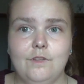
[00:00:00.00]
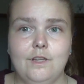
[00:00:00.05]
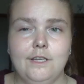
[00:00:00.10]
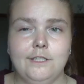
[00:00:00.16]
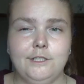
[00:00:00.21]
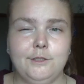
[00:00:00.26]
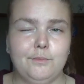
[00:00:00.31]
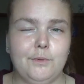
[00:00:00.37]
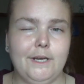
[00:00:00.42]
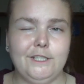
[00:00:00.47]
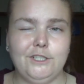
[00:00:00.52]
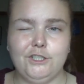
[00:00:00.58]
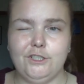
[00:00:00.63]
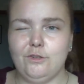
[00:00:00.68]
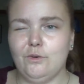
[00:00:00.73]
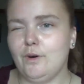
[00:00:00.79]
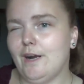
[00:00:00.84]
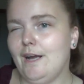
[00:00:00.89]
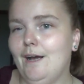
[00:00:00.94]
inspiration
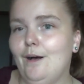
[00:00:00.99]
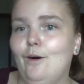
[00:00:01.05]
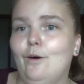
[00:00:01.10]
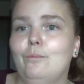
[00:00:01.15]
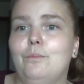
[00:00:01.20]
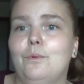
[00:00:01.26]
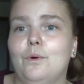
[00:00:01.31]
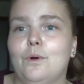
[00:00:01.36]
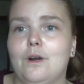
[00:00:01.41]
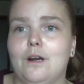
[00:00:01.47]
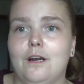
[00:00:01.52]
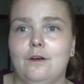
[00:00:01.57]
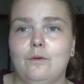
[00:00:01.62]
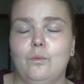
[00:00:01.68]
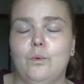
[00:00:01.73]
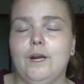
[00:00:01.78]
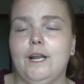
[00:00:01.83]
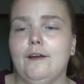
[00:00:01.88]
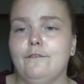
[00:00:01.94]
or help or
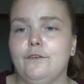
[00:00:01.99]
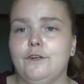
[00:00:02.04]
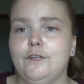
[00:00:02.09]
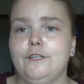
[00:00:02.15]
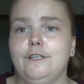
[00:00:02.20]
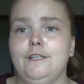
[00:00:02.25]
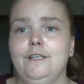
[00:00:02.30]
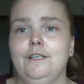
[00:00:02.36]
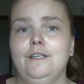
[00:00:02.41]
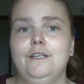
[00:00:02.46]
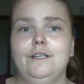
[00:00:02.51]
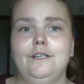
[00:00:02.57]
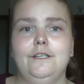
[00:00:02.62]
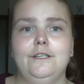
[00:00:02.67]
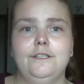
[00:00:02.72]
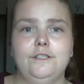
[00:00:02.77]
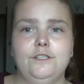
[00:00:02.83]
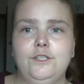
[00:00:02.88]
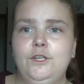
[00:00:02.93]
whatever
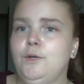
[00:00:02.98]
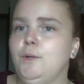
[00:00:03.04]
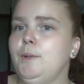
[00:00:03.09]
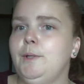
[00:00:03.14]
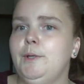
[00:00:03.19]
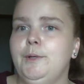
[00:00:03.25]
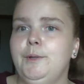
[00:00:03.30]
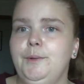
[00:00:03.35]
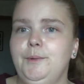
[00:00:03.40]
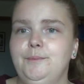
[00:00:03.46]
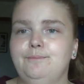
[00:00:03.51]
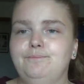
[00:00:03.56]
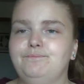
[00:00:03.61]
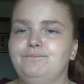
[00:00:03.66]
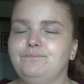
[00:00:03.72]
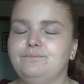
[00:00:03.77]
to you.